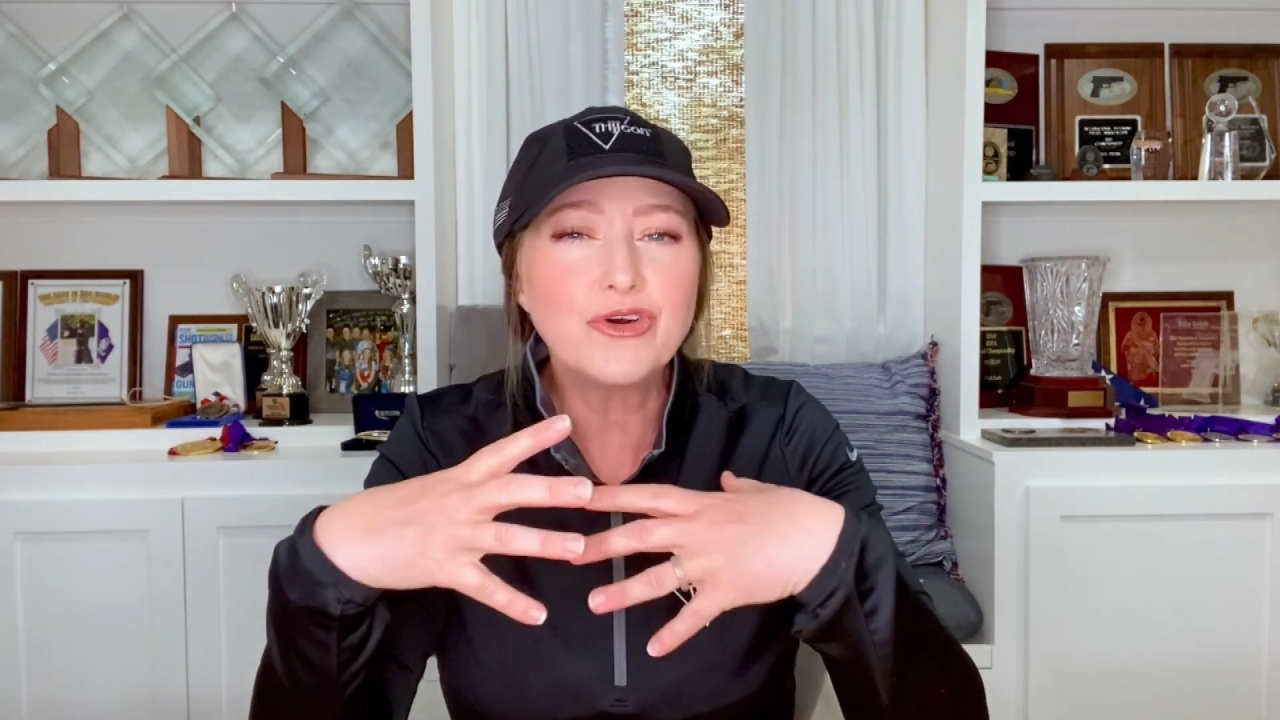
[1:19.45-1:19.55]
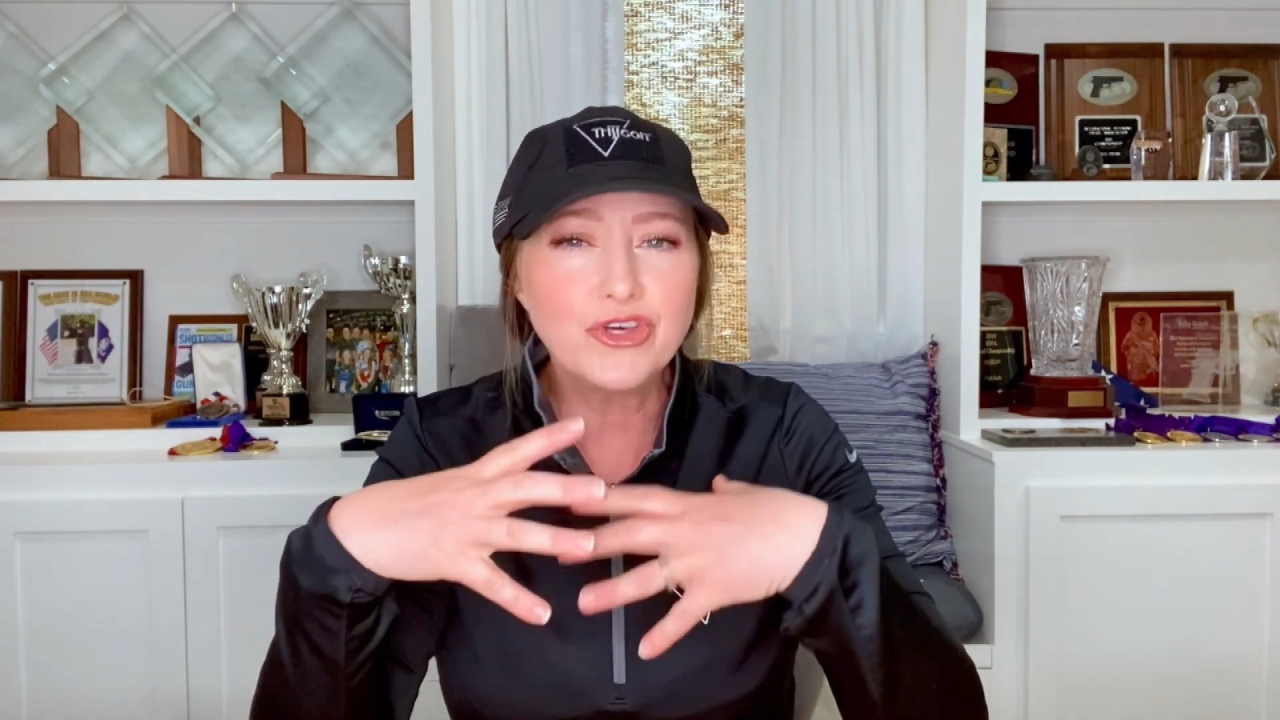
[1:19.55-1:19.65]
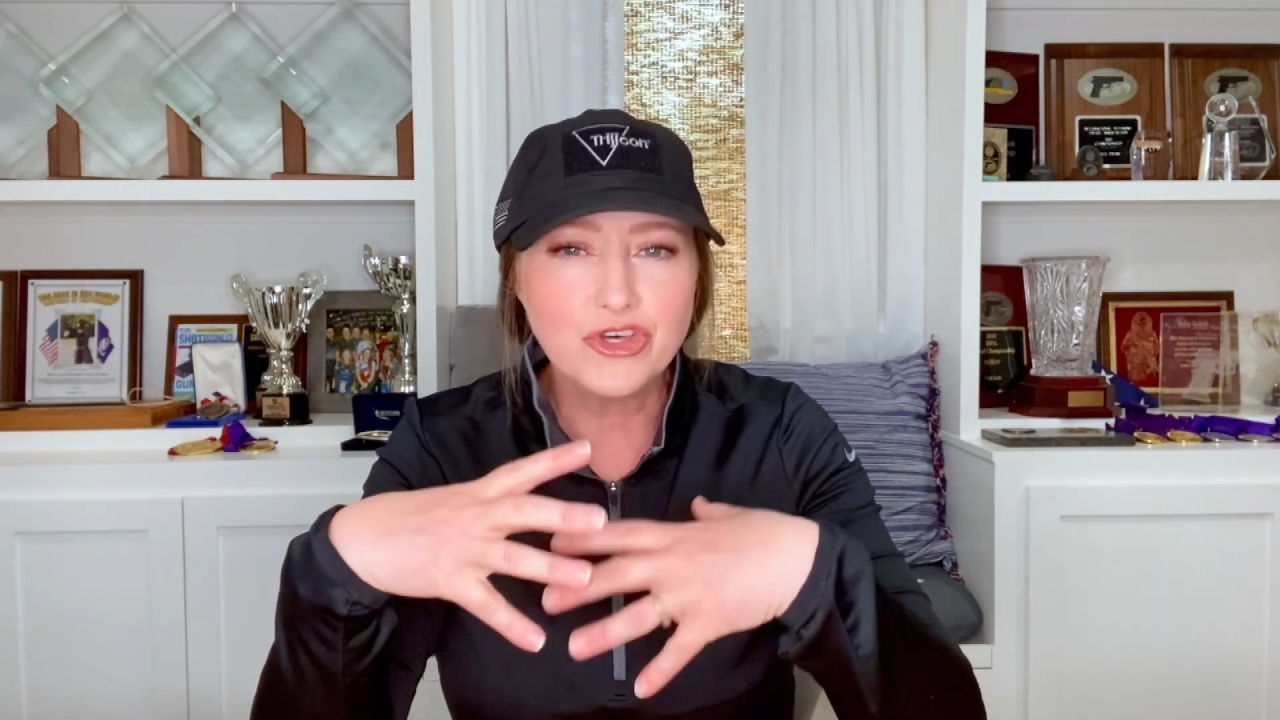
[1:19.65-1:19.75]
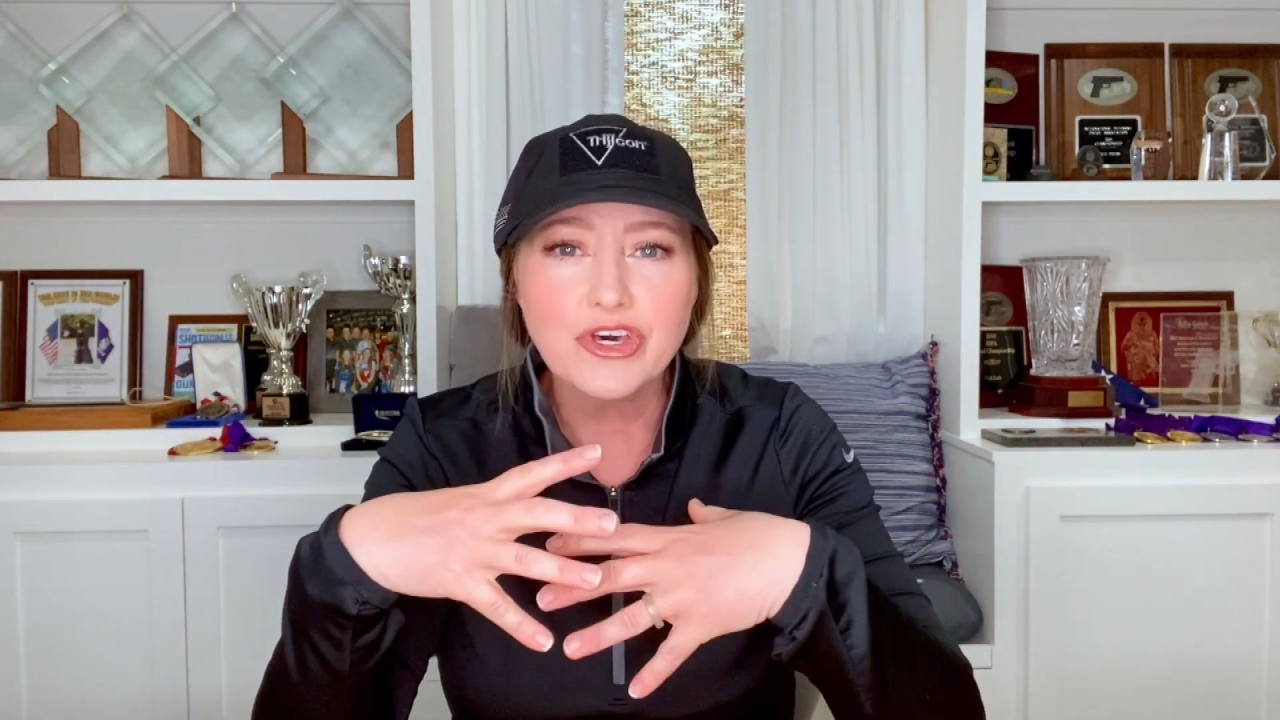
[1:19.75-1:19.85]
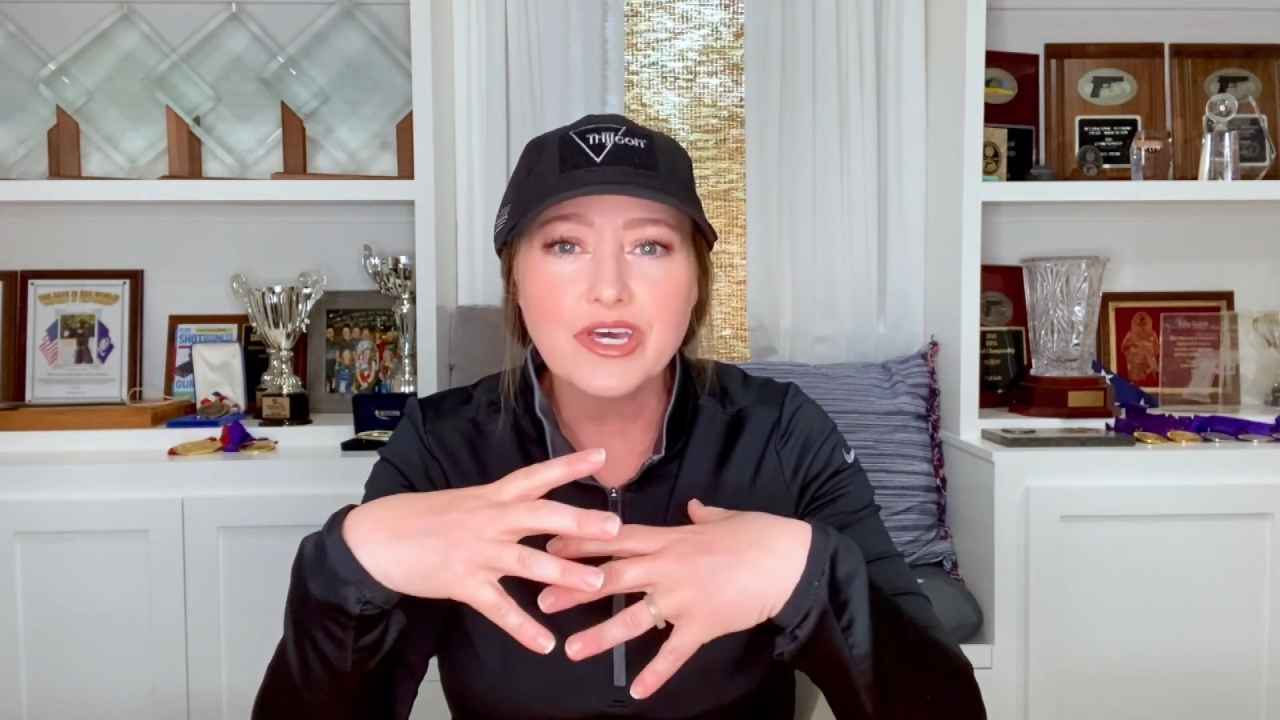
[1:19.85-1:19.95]

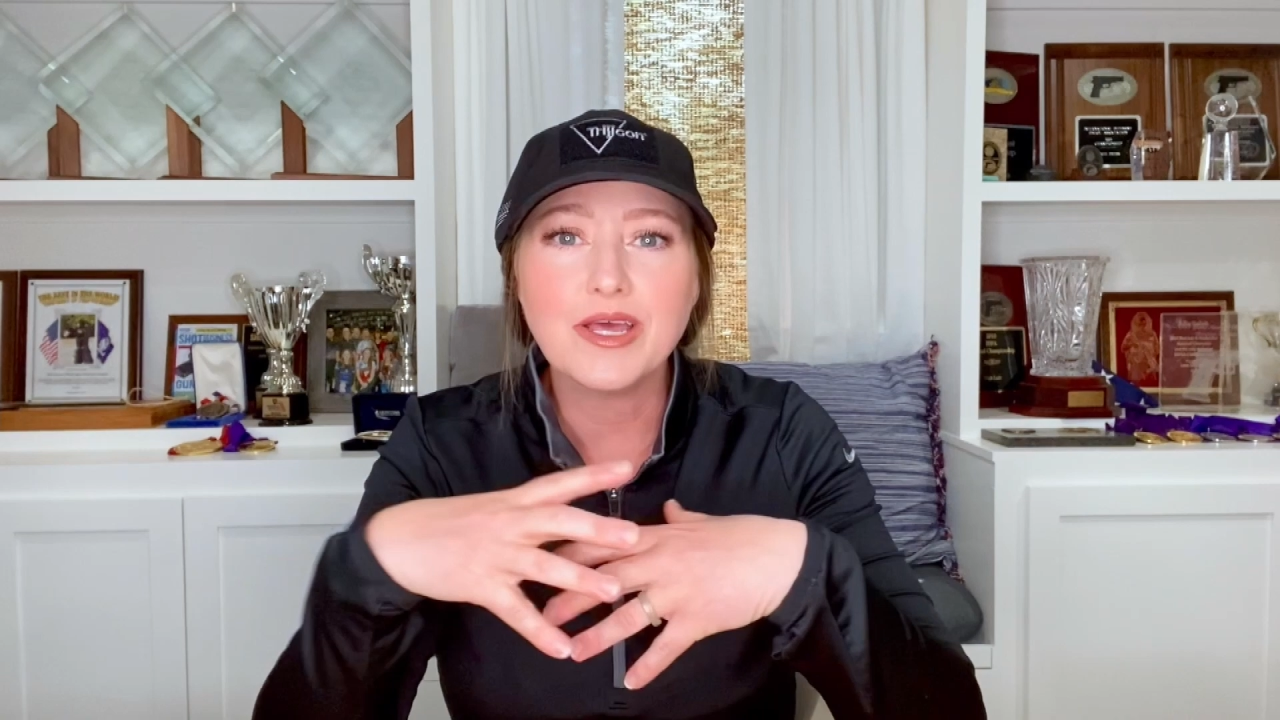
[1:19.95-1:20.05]
good